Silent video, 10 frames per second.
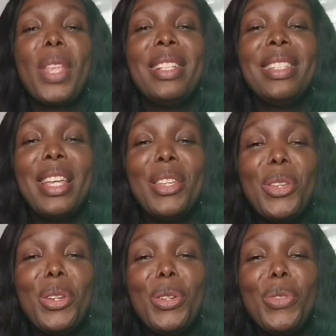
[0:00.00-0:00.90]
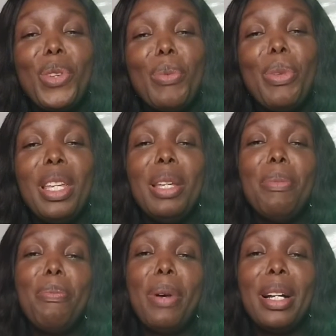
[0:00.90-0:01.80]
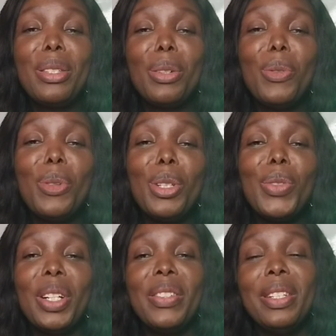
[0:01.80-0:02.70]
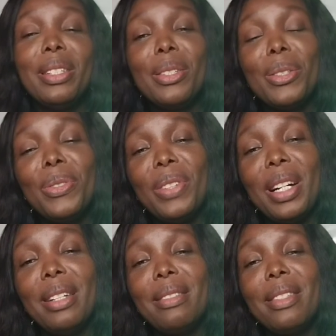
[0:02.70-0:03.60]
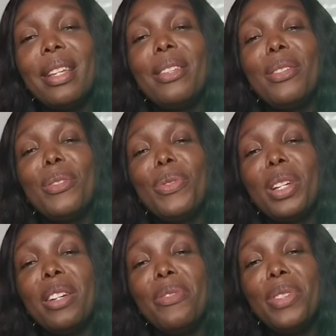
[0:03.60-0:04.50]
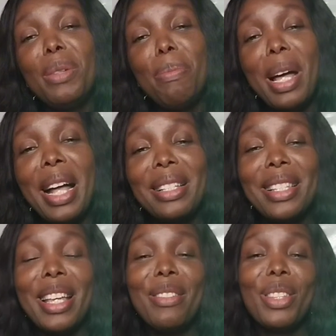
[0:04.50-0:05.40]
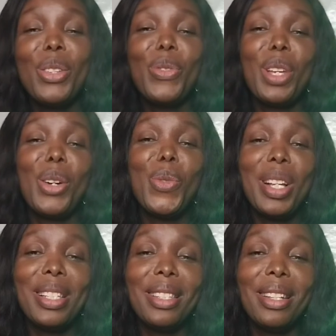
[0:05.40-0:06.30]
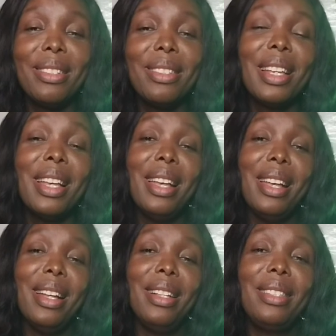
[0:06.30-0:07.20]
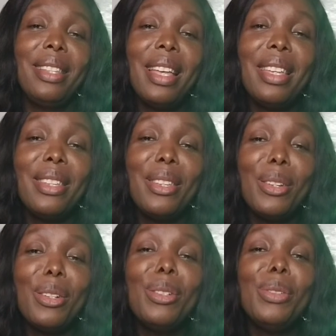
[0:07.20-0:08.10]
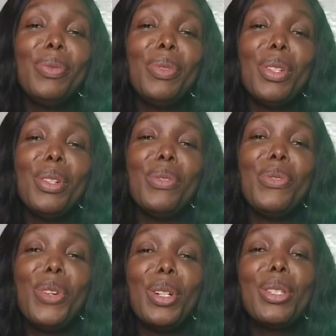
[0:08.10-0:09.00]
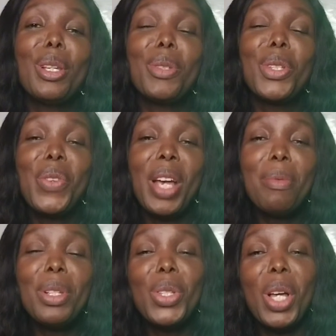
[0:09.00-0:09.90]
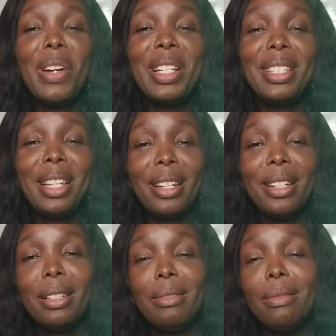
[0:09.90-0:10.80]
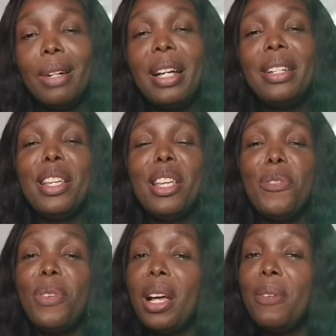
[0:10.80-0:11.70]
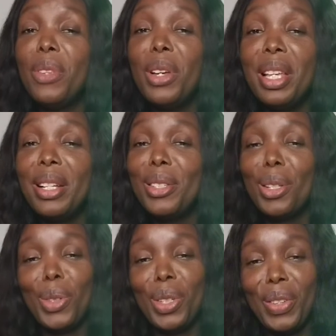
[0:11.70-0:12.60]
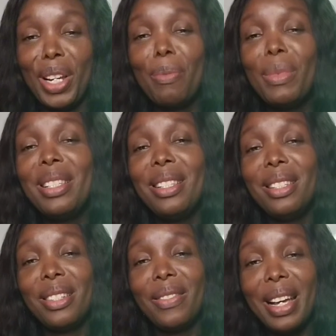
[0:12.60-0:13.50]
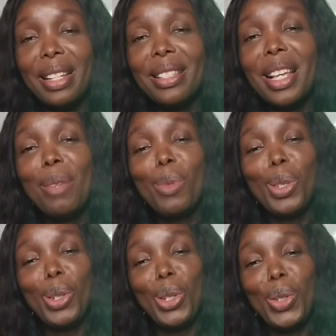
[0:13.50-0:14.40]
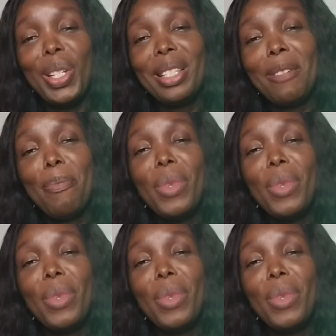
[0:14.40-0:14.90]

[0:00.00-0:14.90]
Thank you for being part of what we're doing so far. Thank you for your feedback. Thank you for your questions. Thank you for subscribing to our channel. And if you have not yet subscribed, this is the right time to do it.